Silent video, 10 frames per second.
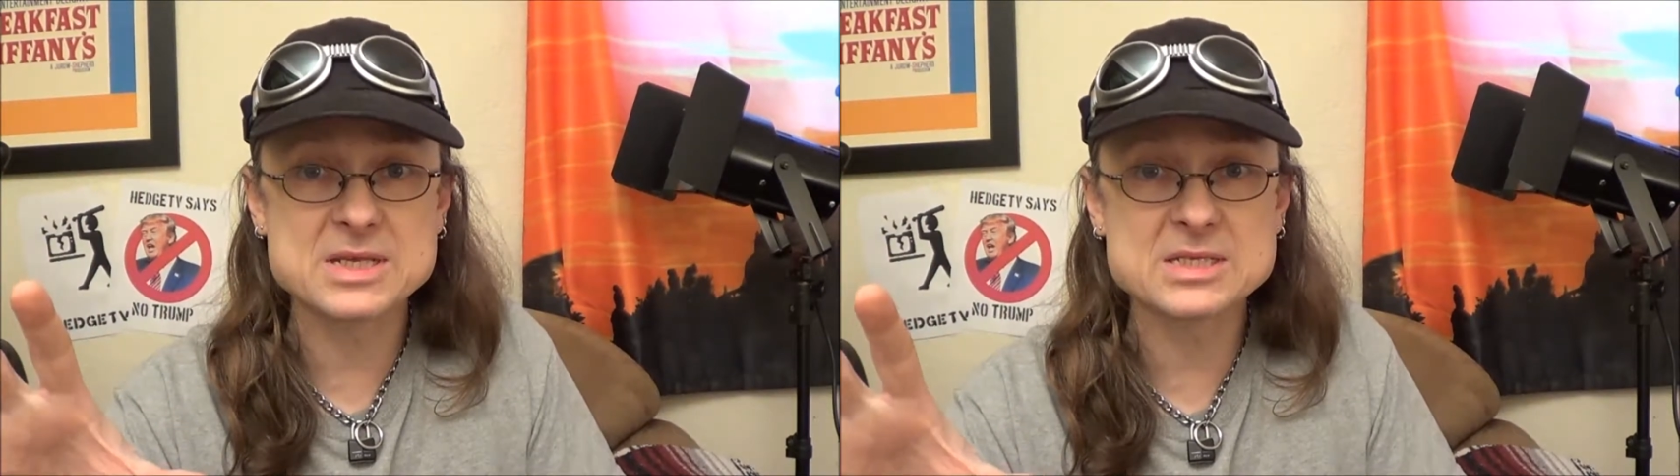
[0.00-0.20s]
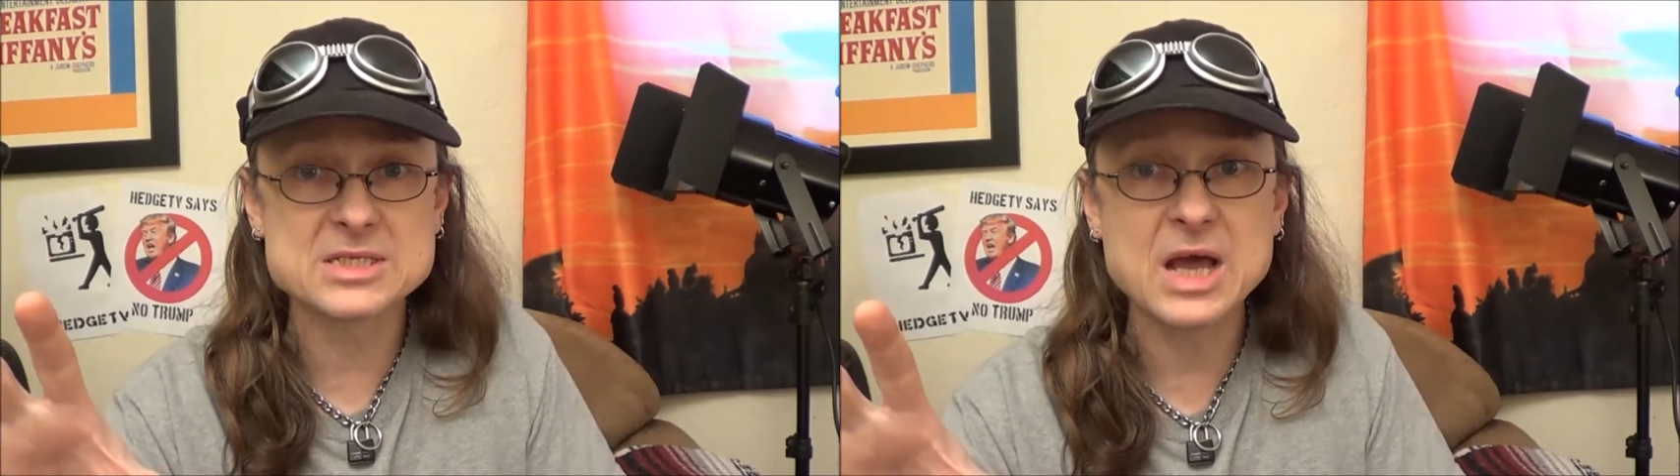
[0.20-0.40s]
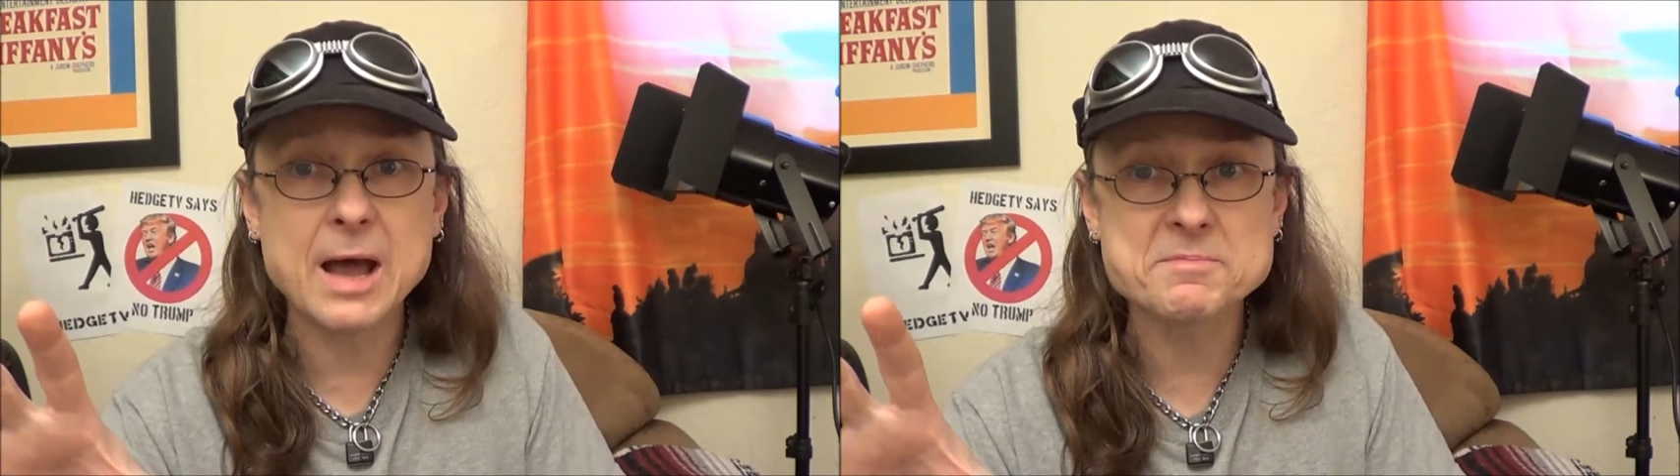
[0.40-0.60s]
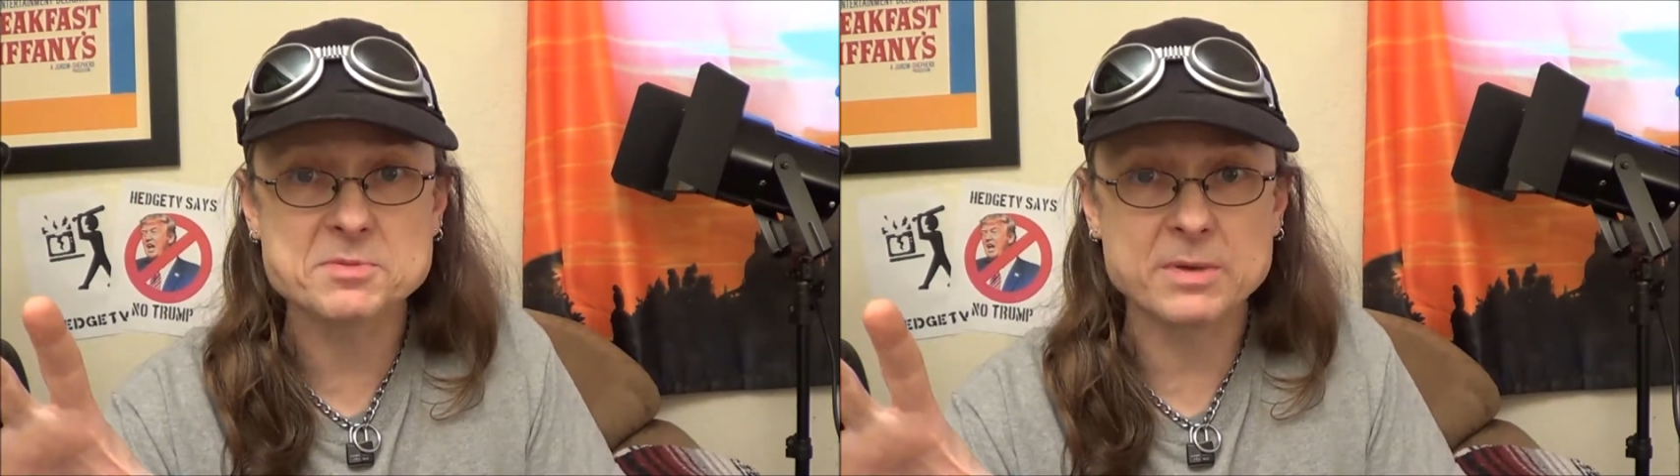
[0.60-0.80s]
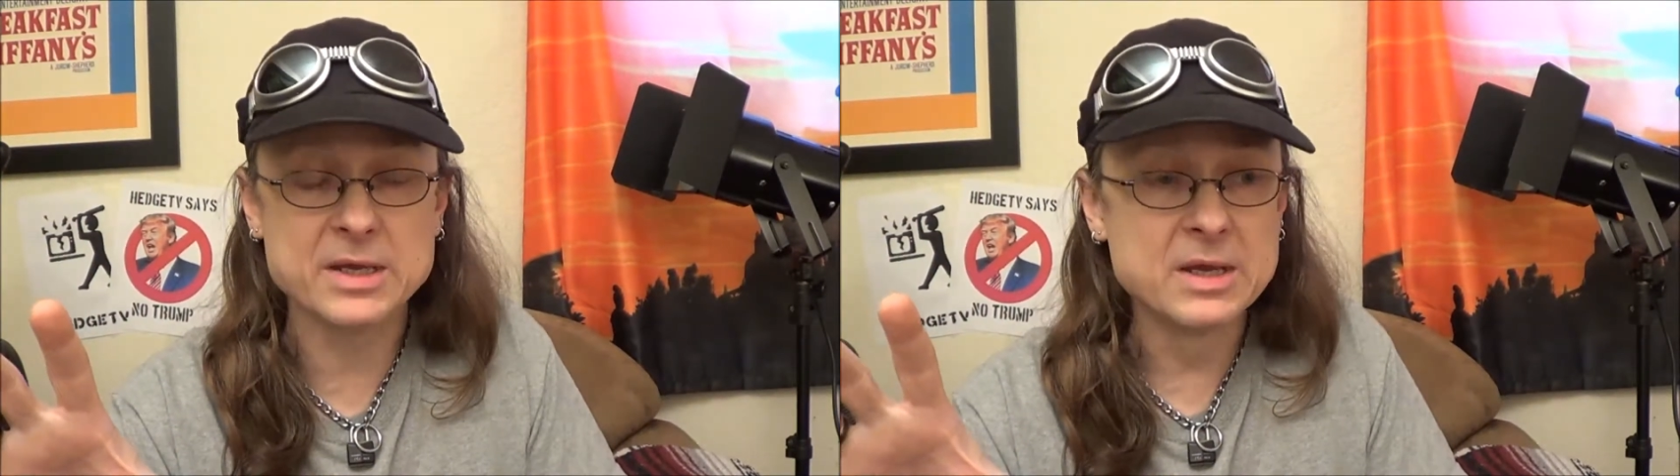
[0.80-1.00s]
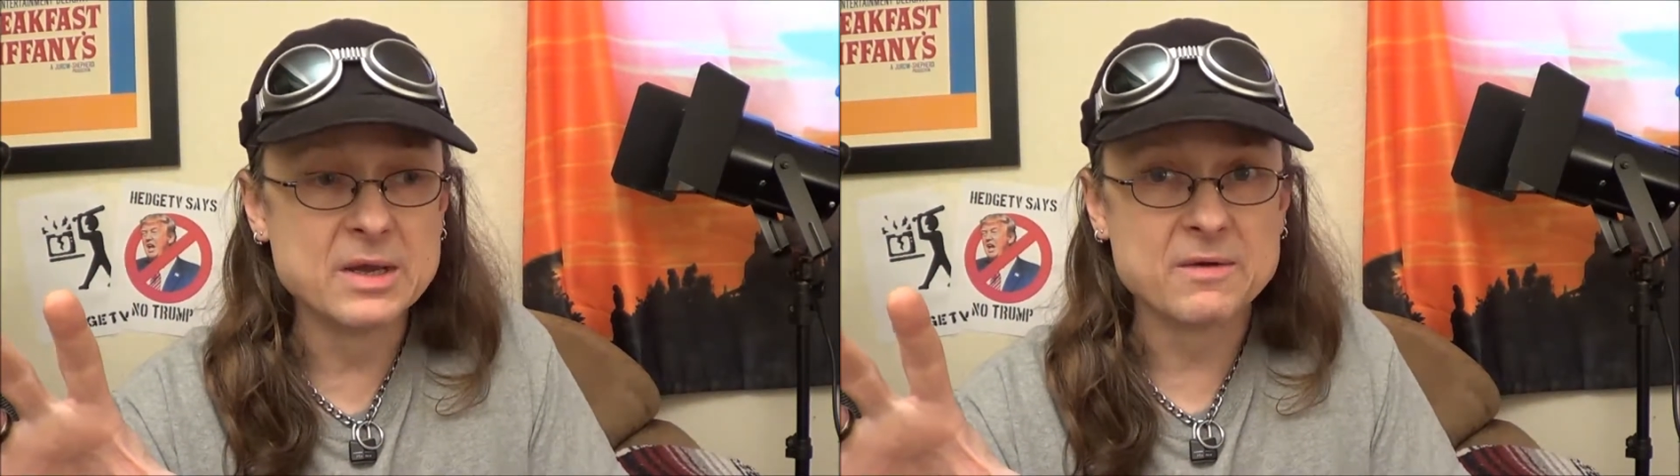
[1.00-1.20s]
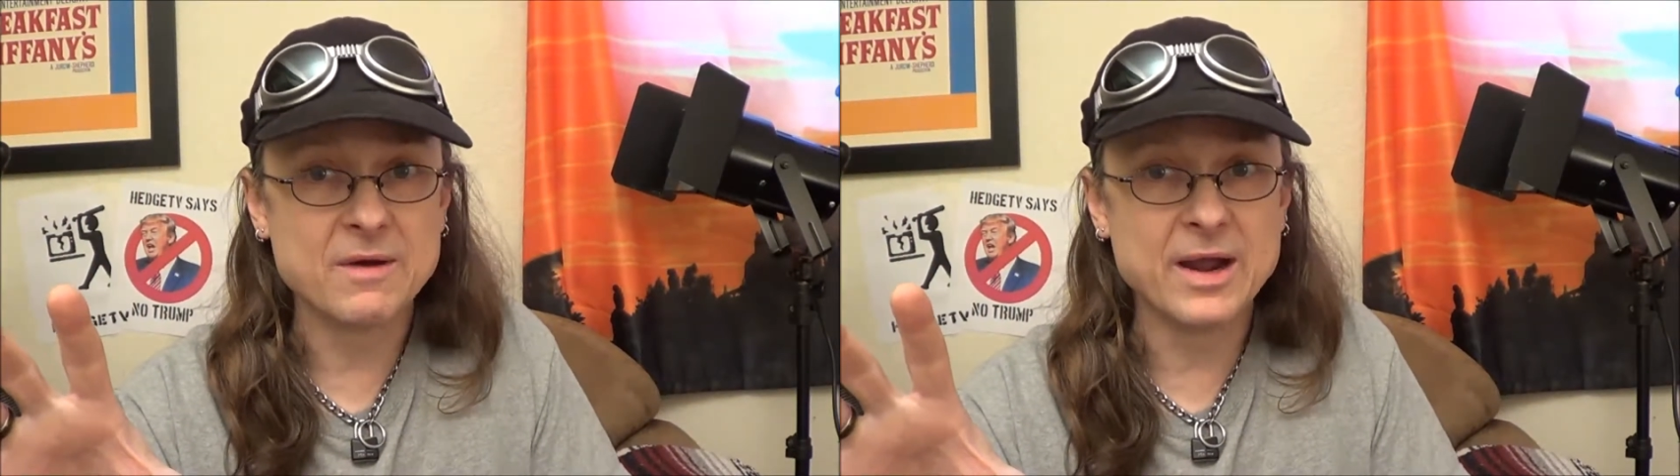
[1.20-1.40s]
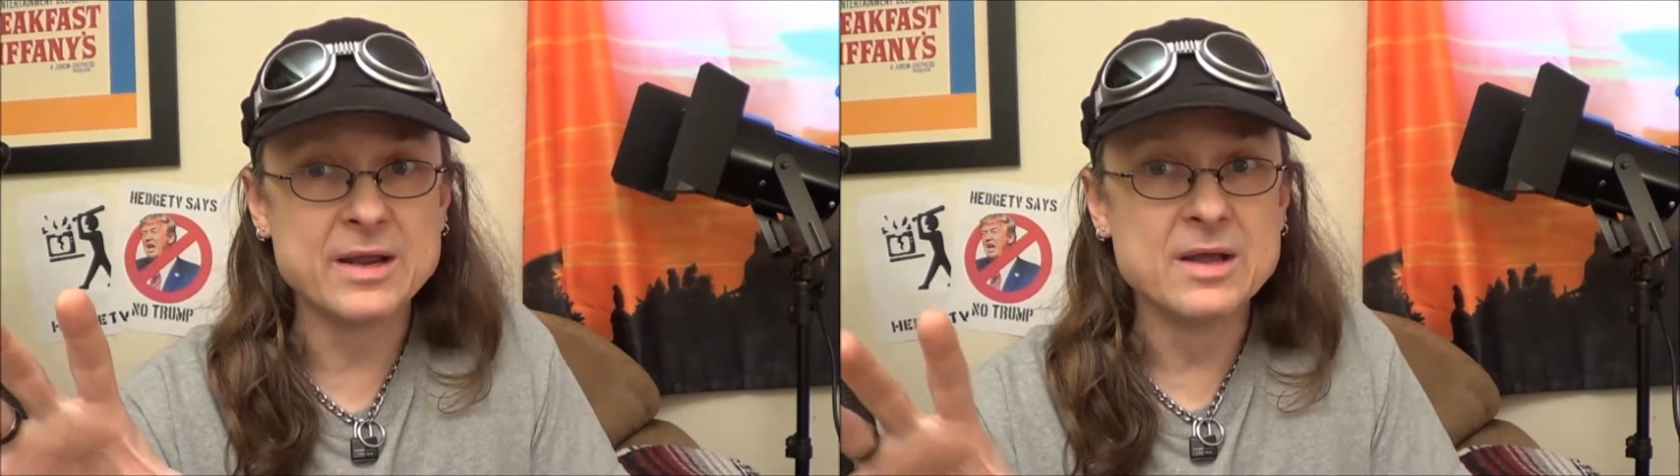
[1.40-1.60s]
that stops me,
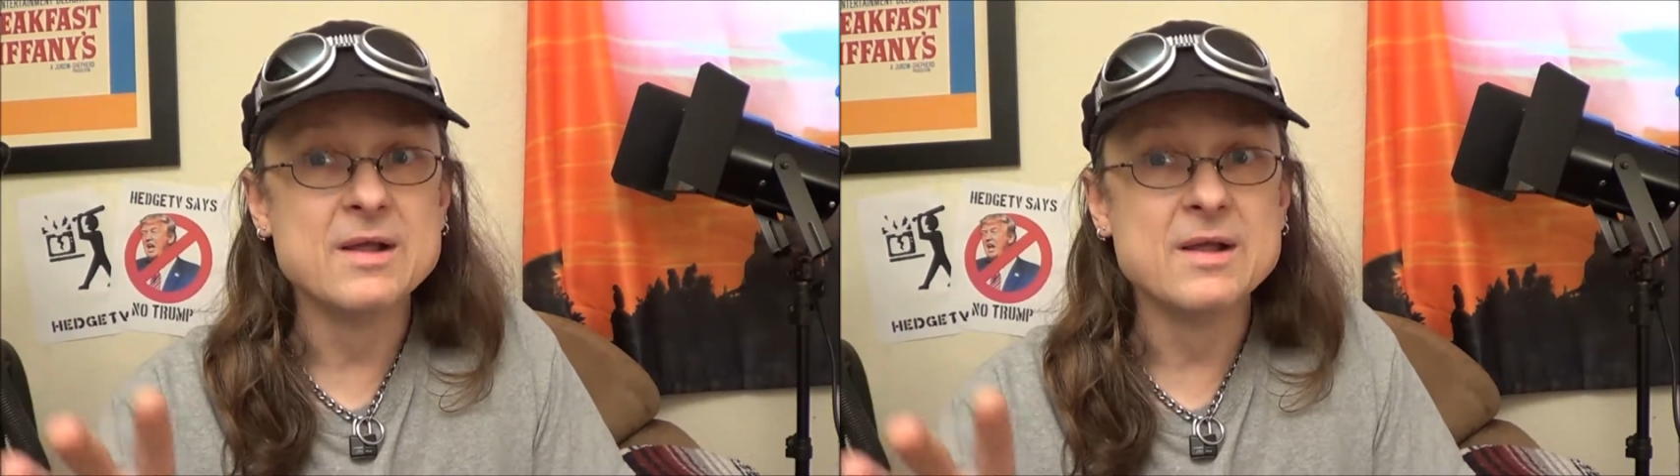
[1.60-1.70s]
right?